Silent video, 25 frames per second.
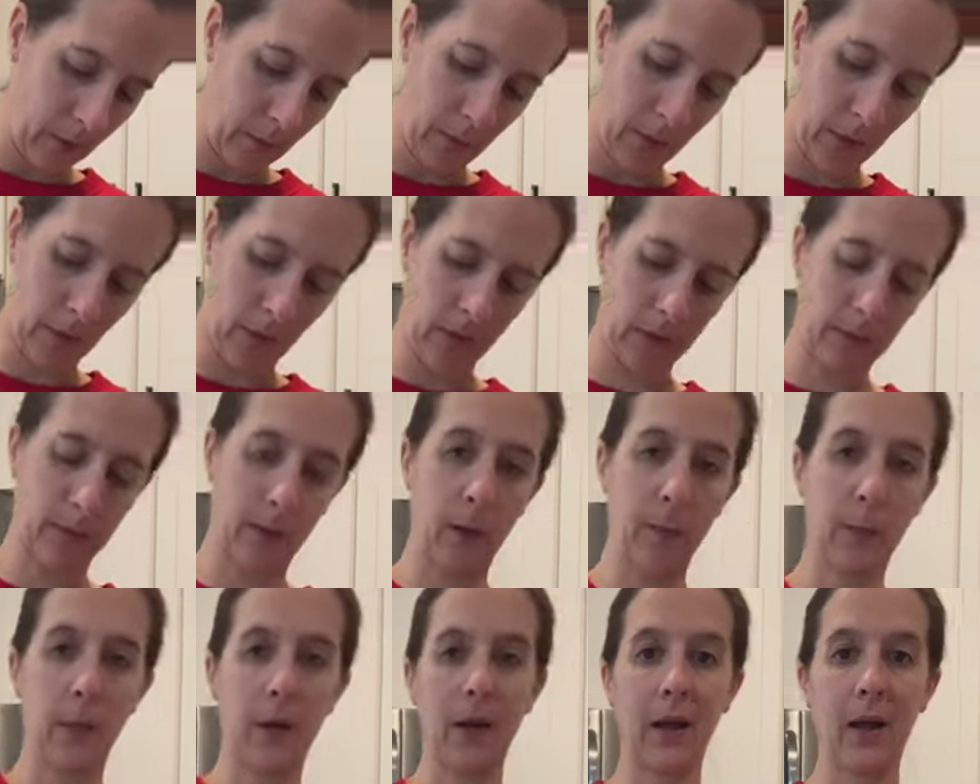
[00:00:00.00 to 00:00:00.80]
Here we go,
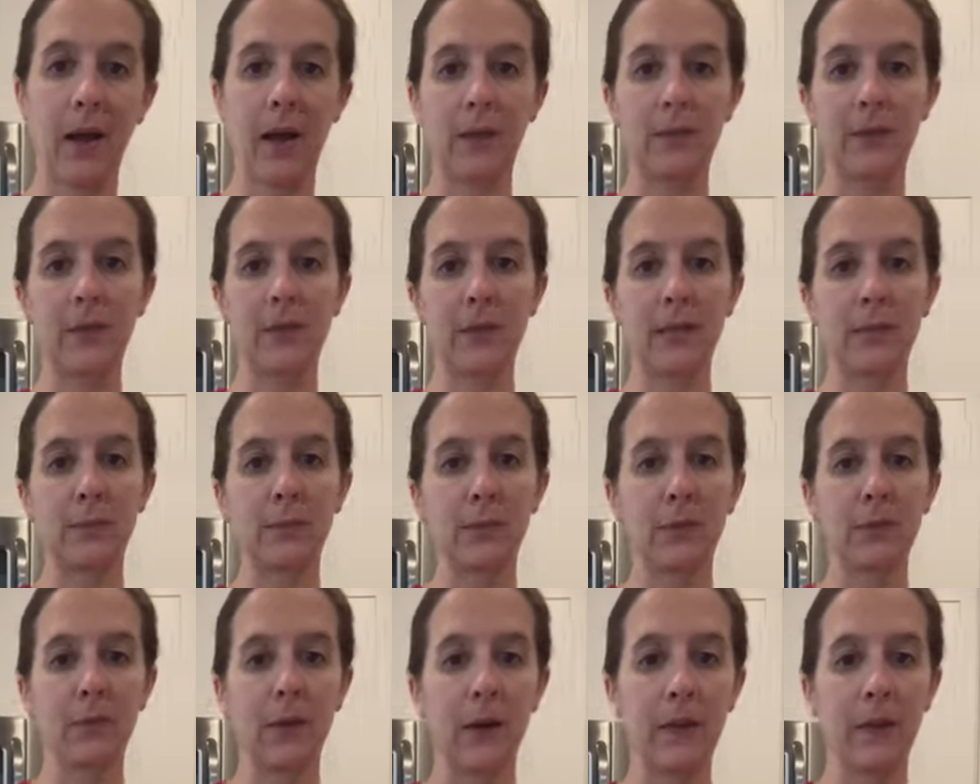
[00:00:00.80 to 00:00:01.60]
probably about a 1/2
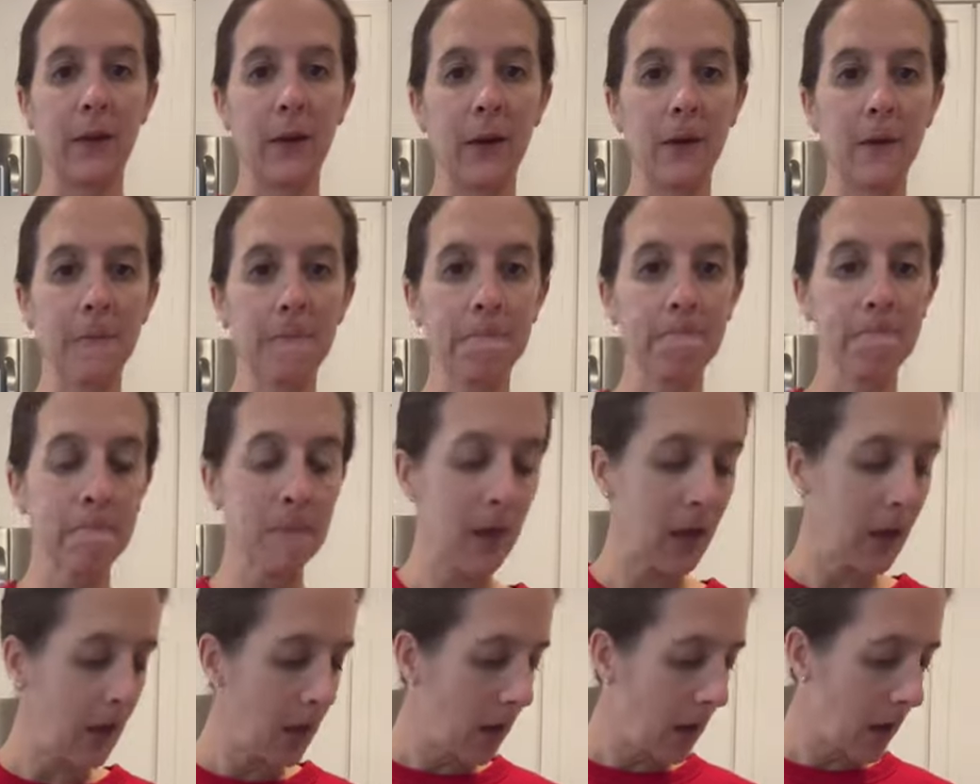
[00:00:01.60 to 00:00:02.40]
teaspoon right there.
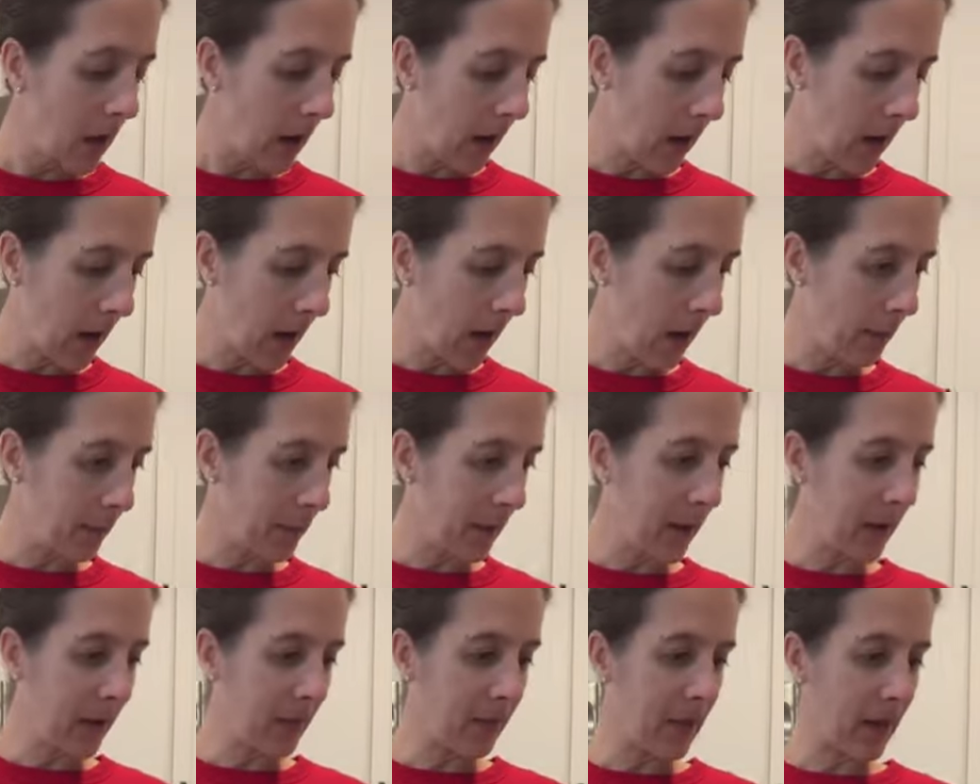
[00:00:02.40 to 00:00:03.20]

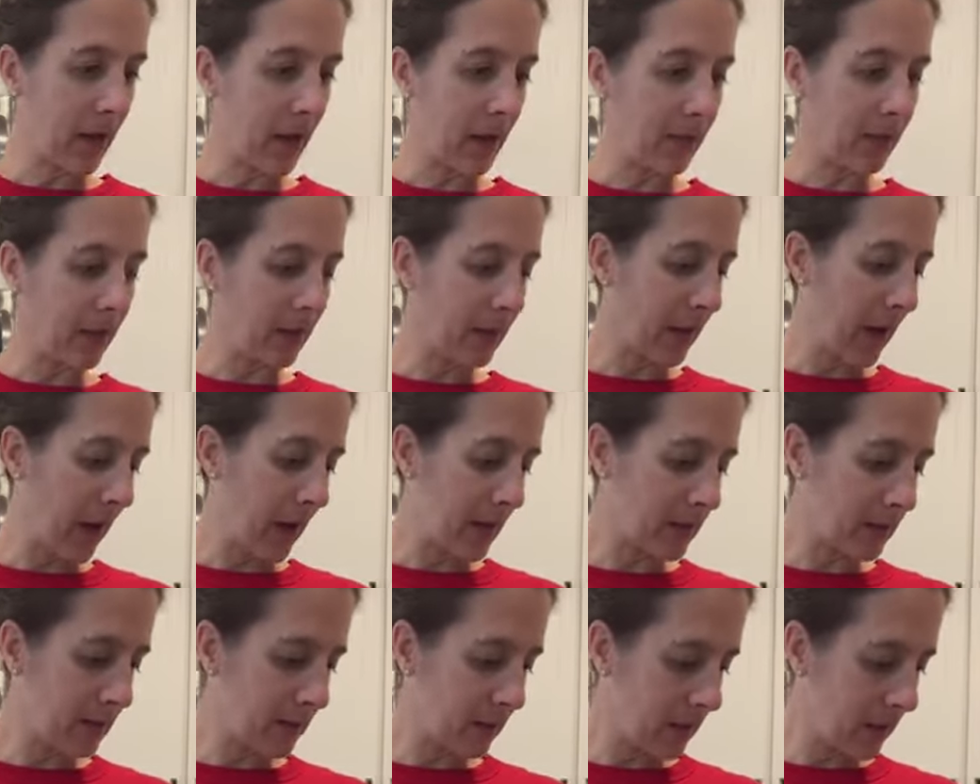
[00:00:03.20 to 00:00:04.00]
And then the
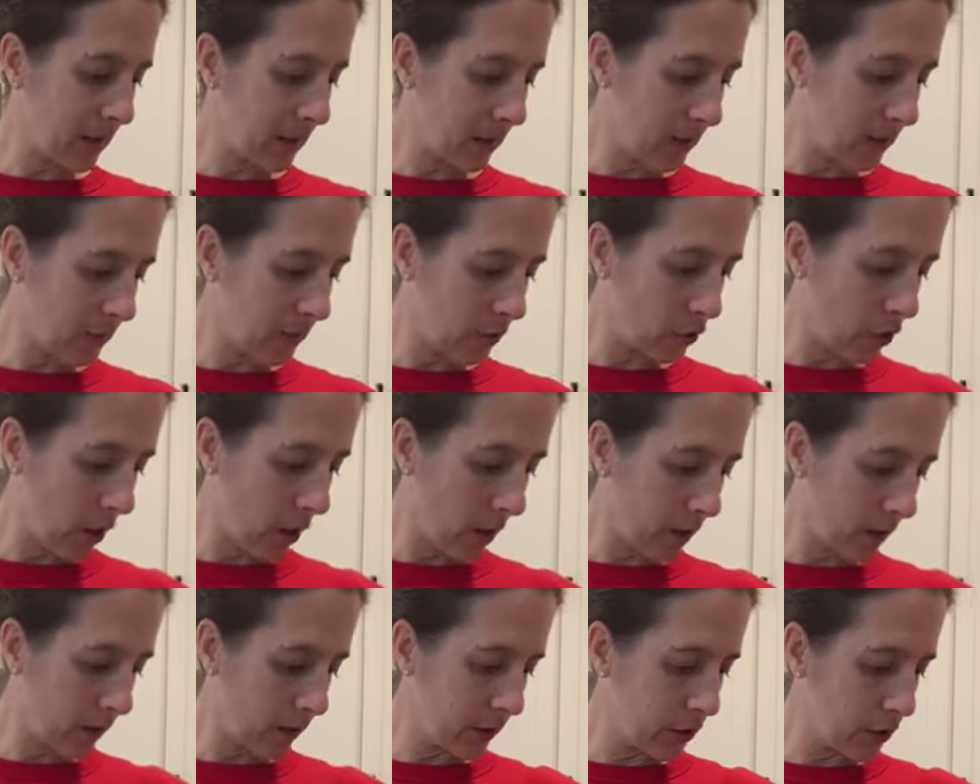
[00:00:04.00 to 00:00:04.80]
last thing is
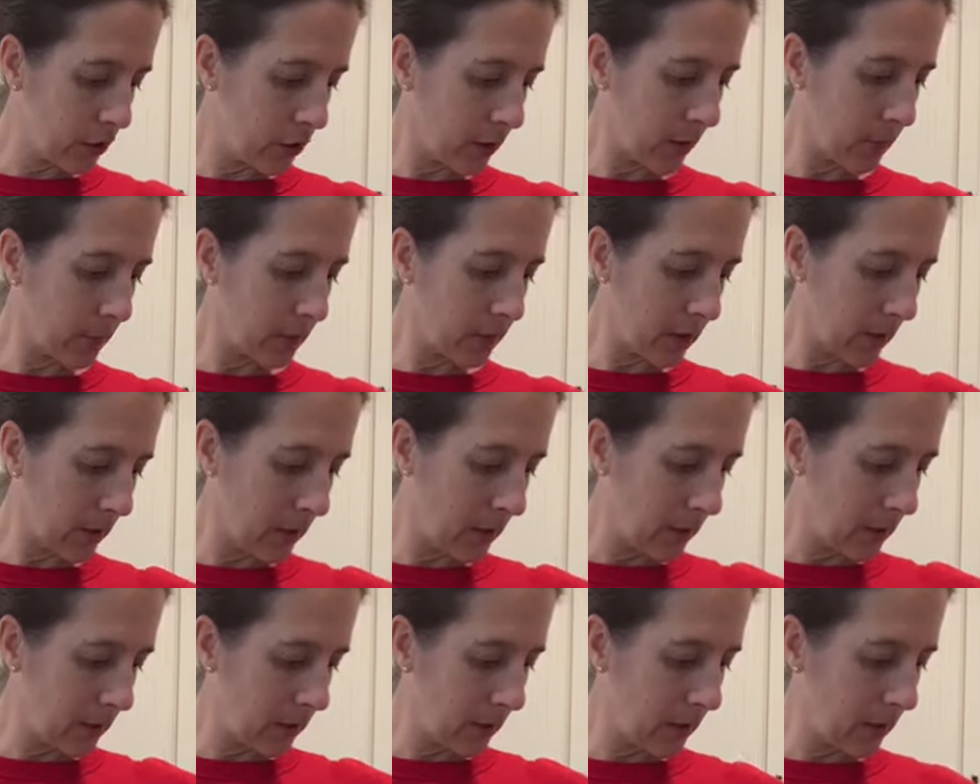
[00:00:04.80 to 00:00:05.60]
chocolate chips,
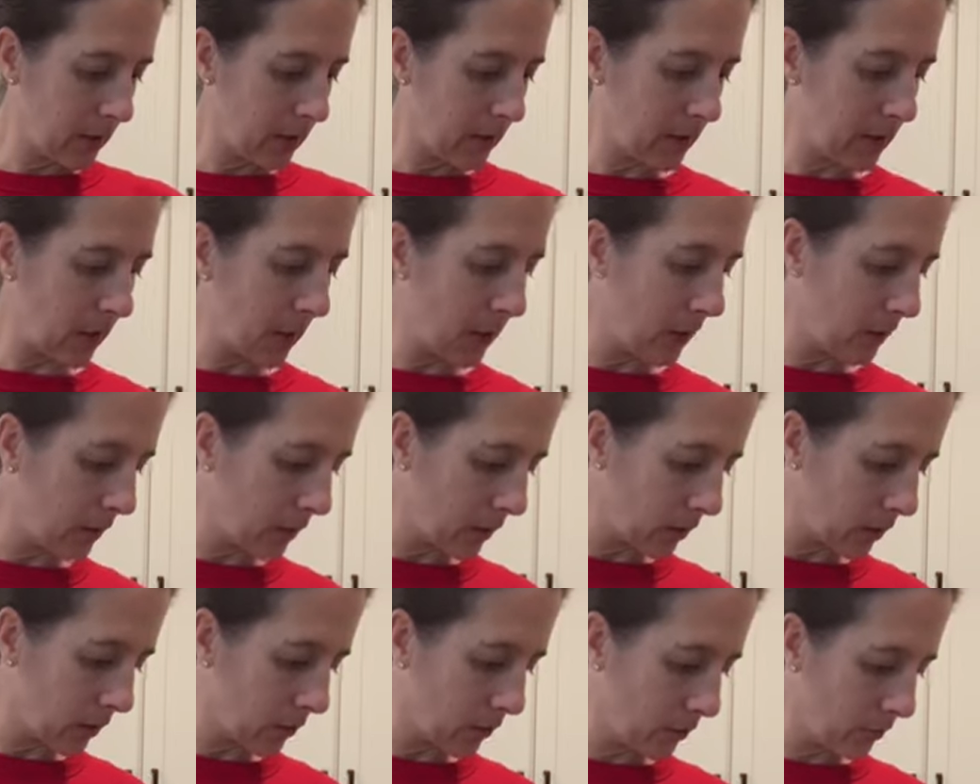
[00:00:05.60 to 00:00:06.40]
and it is
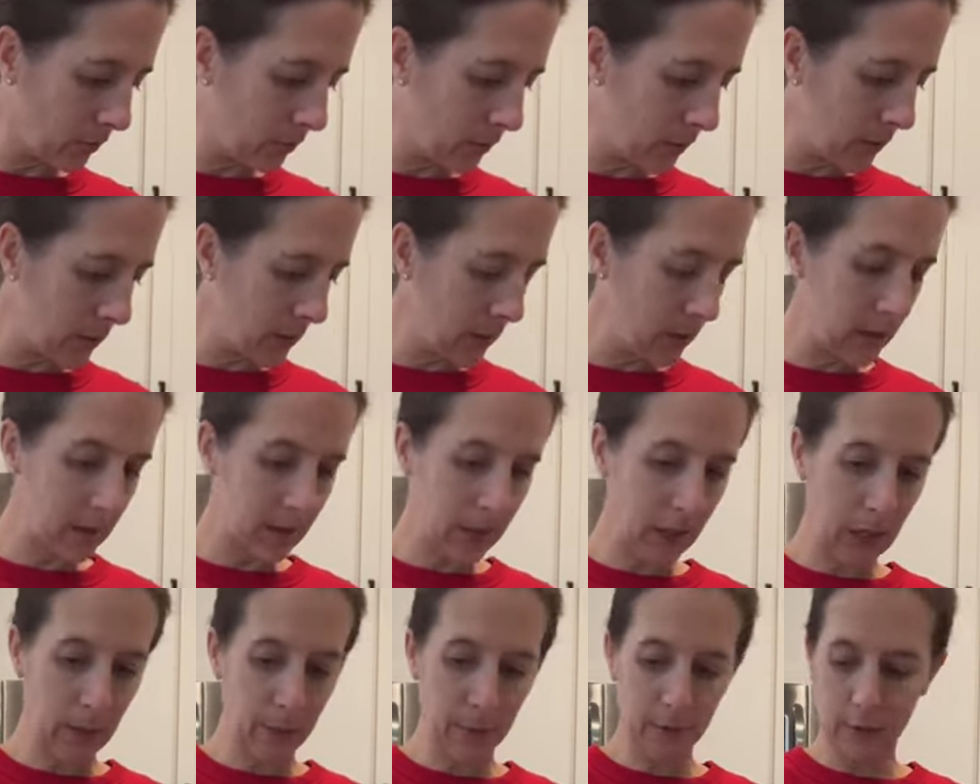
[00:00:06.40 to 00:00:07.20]
3
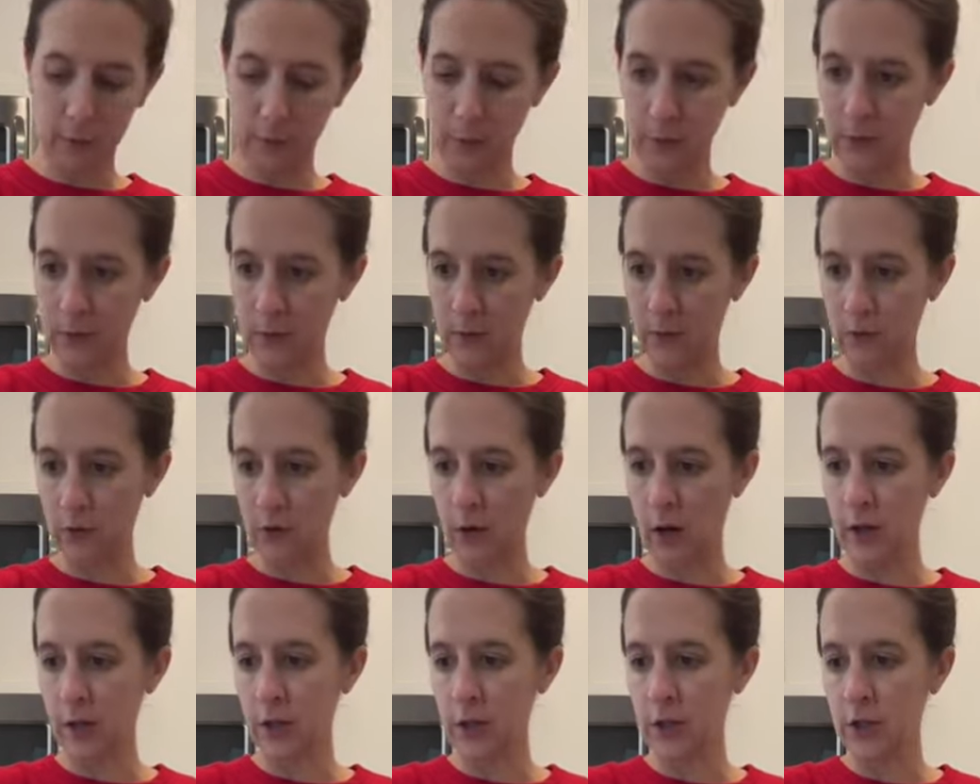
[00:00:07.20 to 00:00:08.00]
tablespoons of
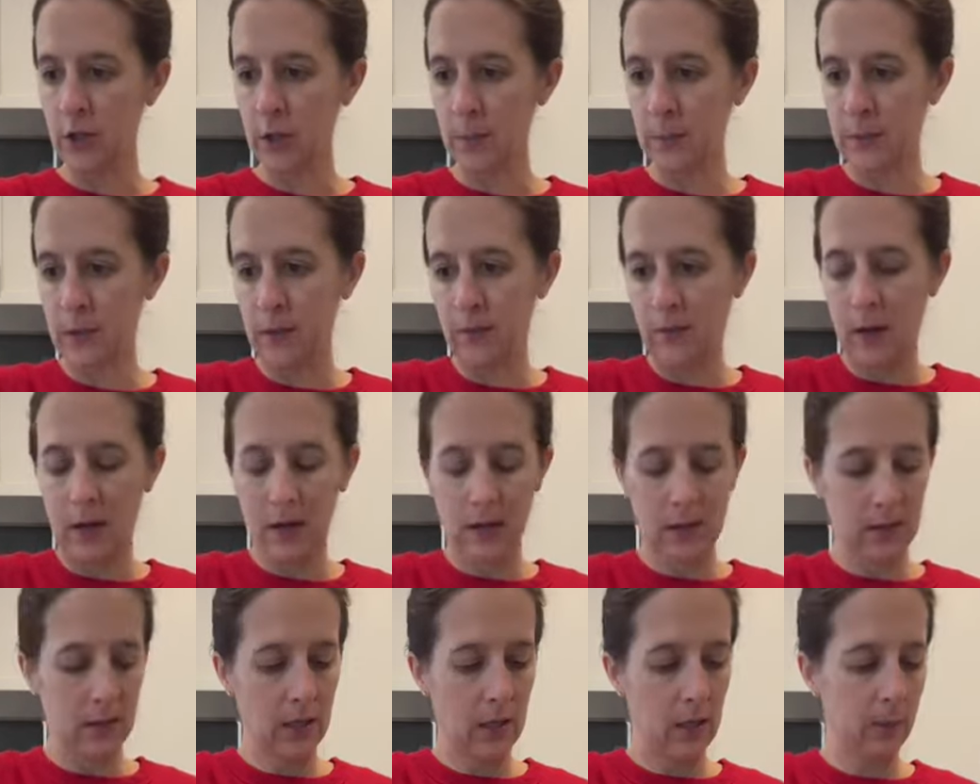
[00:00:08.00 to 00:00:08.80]
chocolate chips. I've
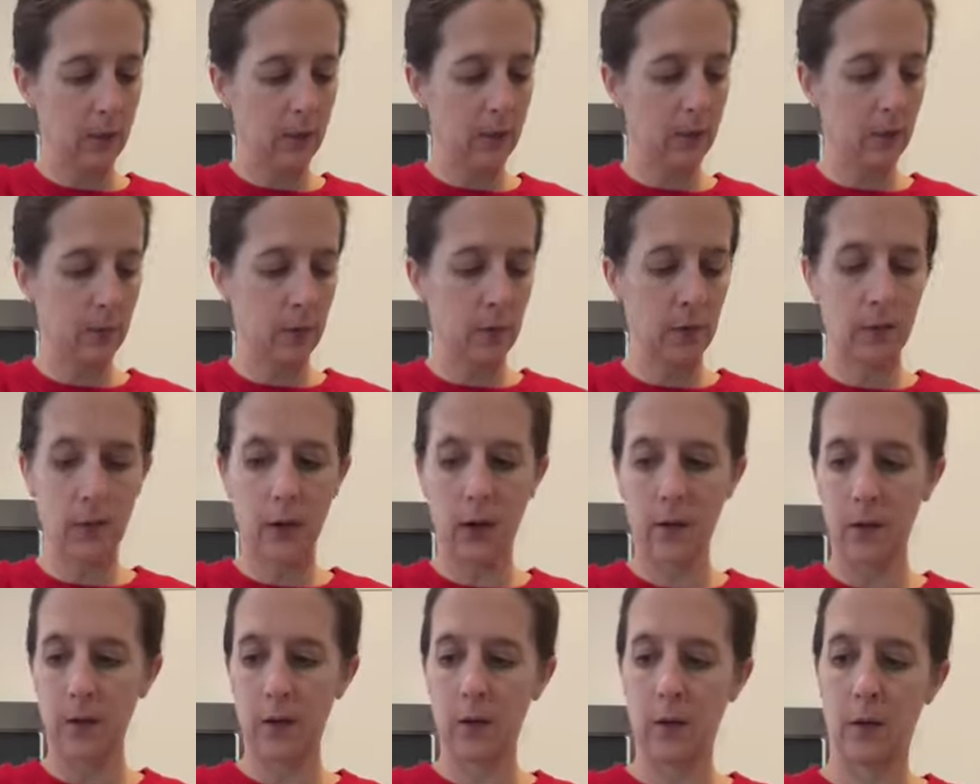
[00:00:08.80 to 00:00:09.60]
got a
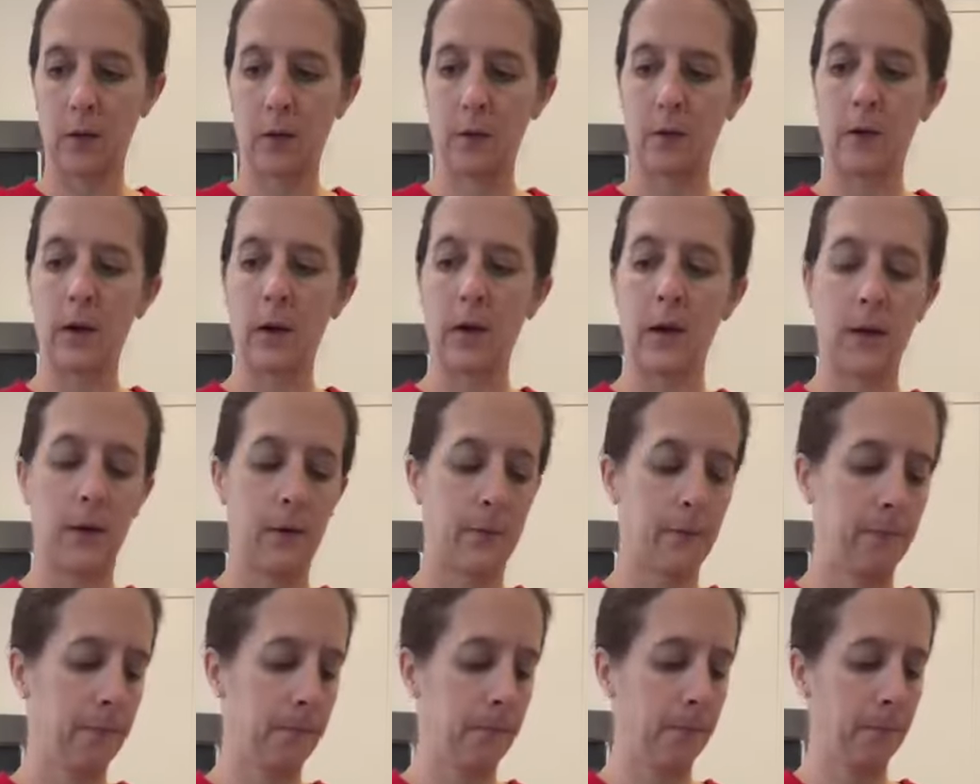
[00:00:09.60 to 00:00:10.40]
tablespoon out here
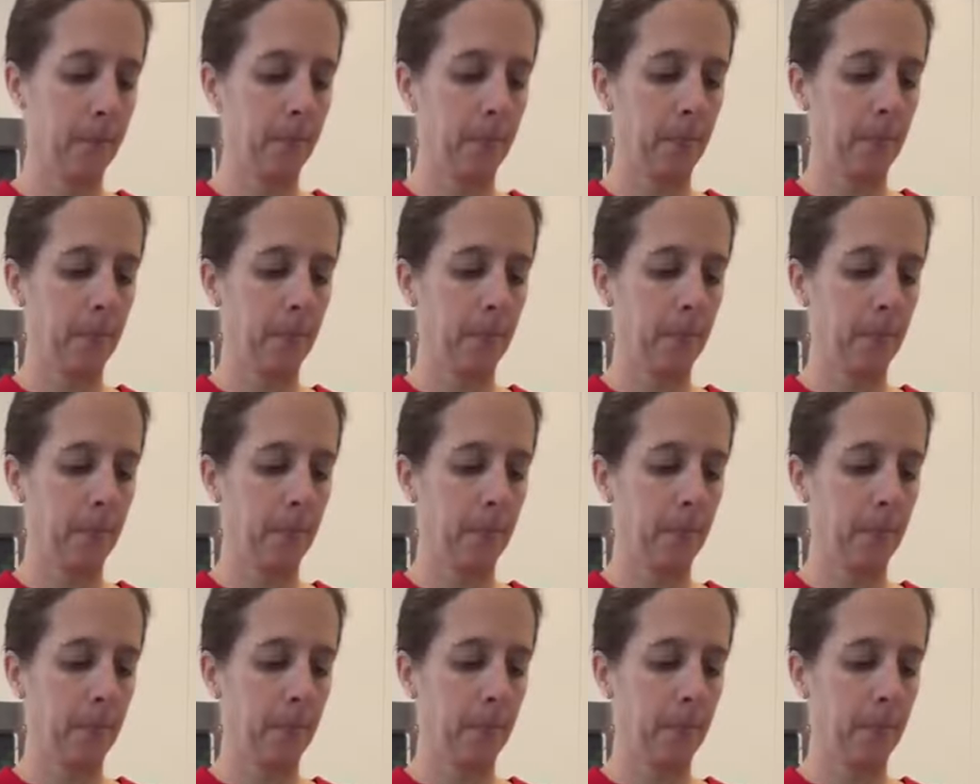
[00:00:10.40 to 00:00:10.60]
already.